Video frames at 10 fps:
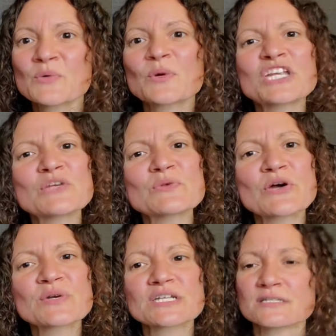What do you
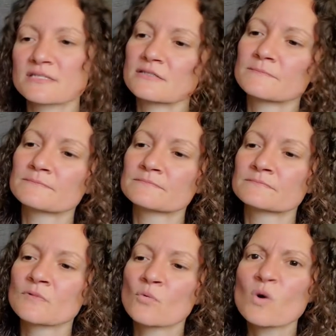notice?
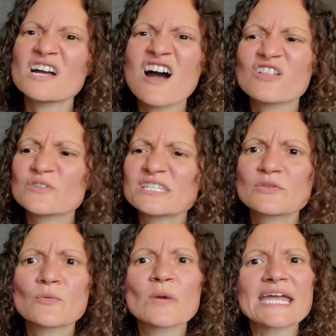What color is
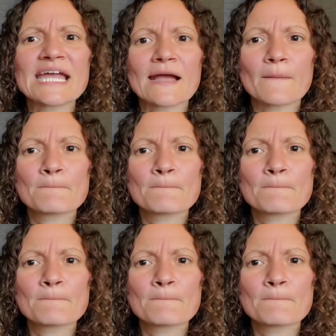the wing?